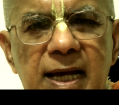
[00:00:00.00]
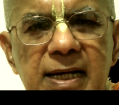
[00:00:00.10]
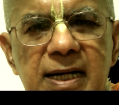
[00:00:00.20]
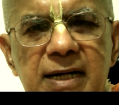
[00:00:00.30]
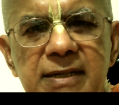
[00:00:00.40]

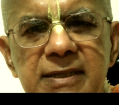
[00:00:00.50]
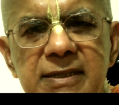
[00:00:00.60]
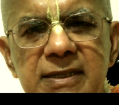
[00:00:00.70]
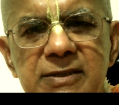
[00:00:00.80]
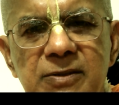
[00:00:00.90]

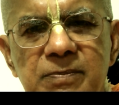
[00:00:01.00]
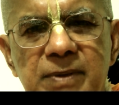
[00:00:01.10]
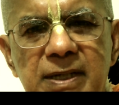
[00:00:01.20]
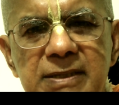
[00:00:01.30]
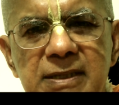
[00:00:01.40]
encourages us to
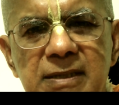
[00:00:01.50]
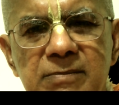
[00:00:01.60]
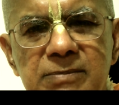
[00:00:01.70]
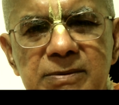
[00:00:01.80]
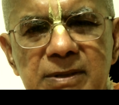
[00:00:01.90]
preach in
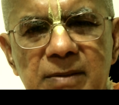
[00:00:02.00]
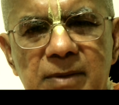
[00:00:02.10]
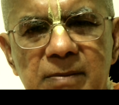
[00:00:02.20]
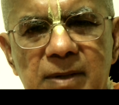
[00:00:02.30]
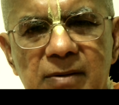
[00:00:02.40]
the
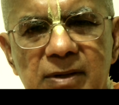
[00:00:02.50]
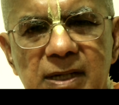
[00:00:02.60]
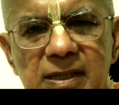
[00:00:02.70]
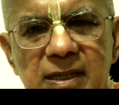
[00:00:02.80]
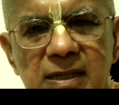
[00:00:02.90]
Srimad
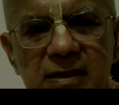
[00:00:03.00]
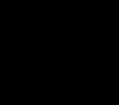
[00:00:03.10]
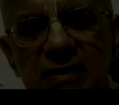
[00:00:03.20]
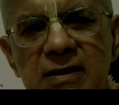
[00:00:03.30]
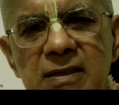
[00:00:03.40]

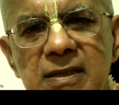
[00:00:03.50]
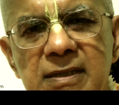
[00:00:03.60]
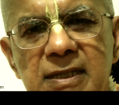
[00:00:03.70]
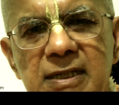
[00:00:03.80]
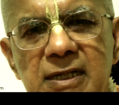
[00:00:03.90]
Bhagavatam.
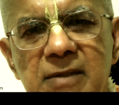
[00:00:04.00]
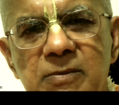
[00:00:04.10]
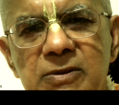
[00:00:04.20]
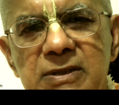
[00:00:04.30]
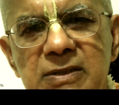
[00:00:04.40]
Here
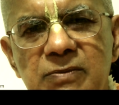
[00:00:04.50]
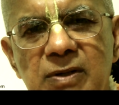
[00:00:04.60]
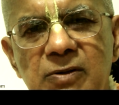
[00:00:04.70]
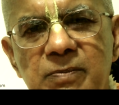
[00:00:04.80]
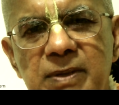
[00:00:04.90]
verse is
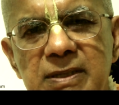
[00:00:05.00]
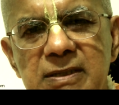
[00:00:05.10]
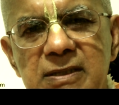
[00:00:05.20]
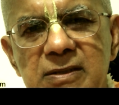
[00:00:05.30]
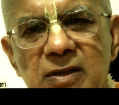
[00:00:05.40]
one who
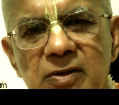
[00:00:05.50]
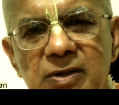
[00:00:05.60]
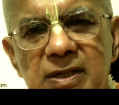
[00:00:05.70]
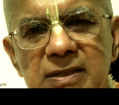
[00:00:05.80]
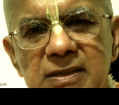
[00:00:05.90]
preaches his
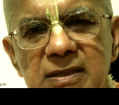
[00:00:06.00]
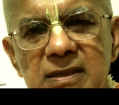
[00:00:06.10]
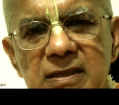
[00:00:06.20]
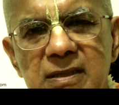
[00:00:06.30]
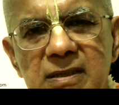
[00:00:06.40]
glory.
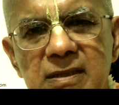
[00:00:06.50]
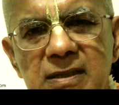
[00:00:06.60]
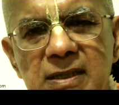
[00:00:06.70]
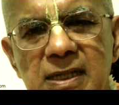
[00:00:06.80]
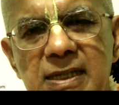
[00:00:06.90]

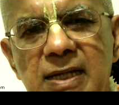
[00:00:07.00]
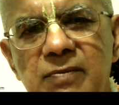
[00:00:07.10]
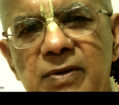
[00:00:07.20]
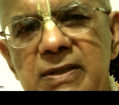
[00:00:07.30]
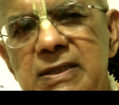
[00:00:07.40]

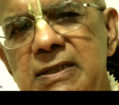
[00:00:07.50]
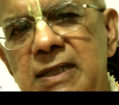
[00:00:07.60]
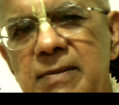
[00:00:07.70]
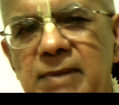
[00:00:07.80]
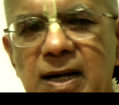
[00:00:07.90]
There are verses
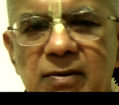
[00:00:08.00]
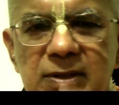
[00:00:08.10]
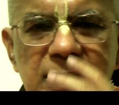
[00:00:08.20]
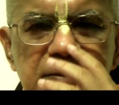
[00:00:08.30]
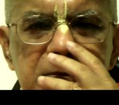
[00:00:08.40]
in the
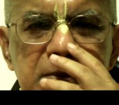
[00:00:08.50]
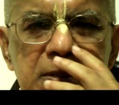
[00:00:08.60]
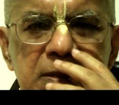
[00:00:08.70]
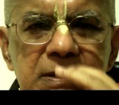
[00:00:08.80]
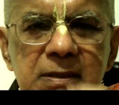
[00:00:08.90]
Bhagavatam
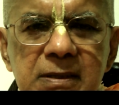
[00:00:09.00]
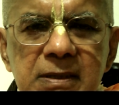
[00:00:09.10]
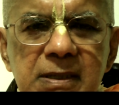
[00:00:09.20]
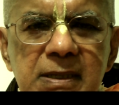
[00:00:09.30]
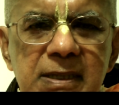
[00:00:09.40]

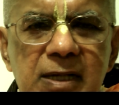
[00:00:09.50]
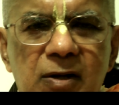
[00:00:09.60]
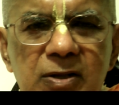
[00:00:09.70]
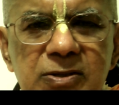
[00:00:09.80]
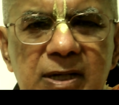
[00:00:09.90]

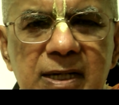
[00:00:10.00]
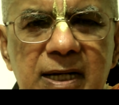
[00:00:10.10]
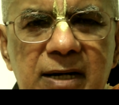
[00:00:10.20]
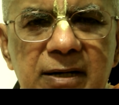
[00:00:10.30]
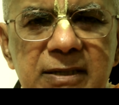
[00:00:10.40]
that also
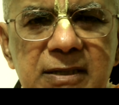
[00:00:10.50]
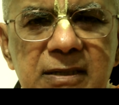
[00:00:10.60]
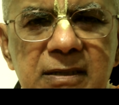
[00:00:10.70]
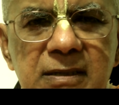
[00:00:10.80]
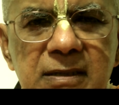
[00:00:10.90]
encourage
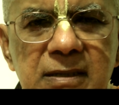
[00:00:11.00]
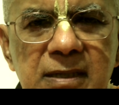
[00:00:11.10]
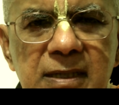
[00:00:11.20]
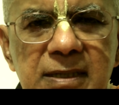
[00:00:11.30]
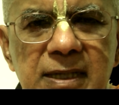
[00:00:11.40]

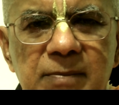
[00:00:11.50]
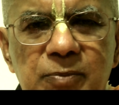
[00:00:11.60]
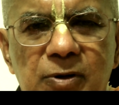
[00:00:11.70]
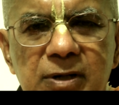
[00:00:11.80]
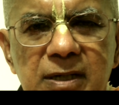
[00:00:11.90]
the
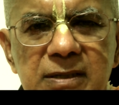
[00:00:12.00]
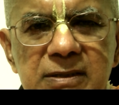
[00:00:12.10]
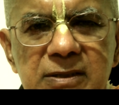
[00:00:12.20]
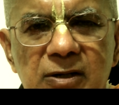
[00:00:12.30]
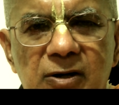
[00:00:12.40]

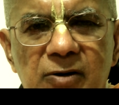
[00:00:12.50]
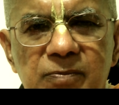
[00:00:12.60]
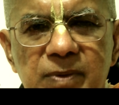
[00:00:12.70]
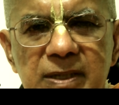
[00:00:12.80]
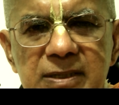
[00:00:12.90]
importance
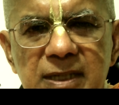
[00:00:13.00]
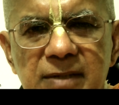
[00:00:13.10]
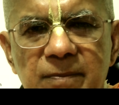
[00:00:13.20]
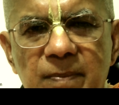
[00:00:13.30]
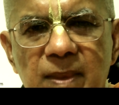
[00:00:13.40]
of
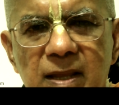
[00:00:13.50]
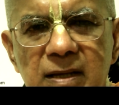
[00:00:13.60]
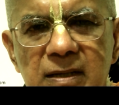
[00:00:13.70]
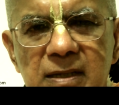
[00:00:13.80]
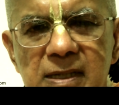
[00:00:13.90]
preaching.
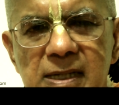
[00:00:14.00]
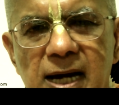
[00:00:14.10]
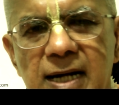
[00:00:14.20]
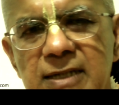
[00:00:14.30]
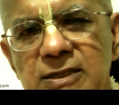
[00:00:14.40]

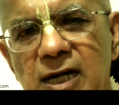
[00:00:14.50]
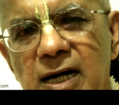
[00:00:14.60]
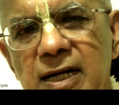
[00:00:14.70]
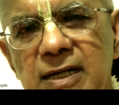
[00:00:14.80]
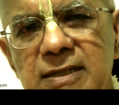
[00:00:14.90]

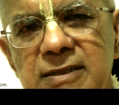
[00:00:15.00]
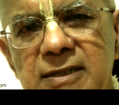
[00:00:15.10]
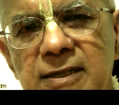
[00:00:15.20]
Acharyas